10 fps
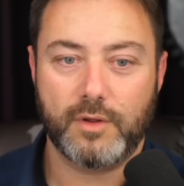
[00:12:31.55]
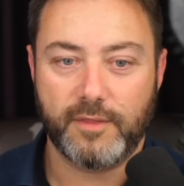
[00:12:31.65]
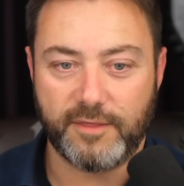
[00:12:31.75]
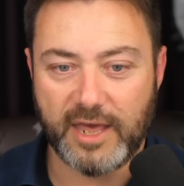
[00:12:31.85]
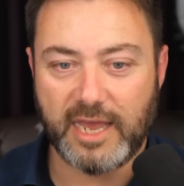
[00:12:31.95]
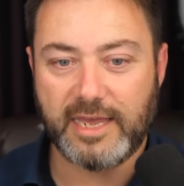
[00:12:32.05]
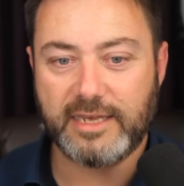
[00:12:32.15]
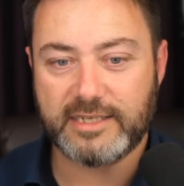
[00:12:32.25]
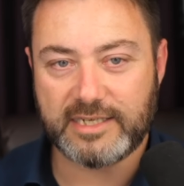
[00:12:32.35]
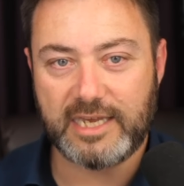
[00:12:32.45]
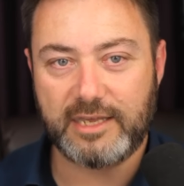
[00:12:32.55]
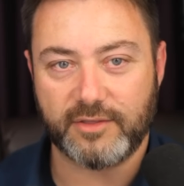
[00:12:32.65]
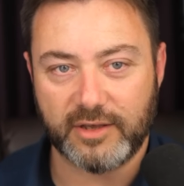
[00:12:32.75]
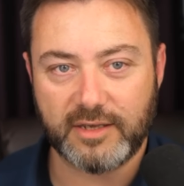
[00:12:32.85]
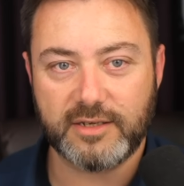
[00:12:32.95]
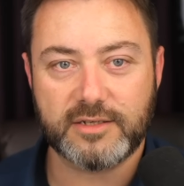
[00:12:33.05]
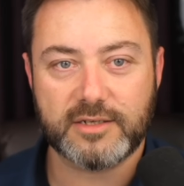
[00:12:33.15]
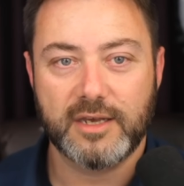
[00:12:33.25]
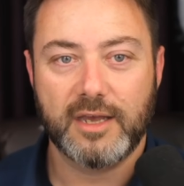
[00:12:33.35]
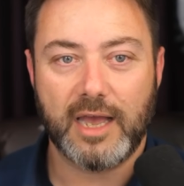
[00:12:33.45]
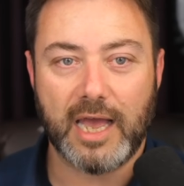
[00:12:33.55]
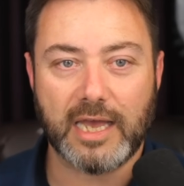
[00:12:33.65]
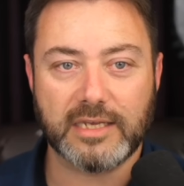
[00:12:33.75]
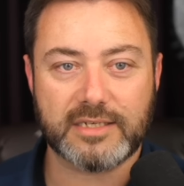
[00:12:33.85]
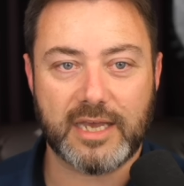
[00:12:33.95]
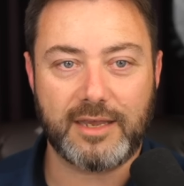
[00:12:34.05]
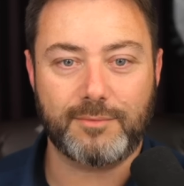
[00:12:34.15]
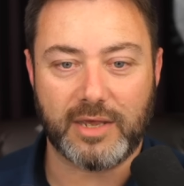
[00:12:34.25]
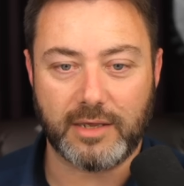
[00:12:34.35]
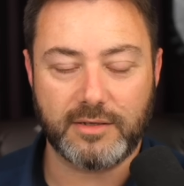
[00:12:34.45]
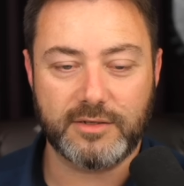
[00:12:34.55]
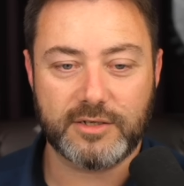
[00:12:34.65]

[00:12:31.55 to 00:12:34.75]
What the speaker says: They see this as a means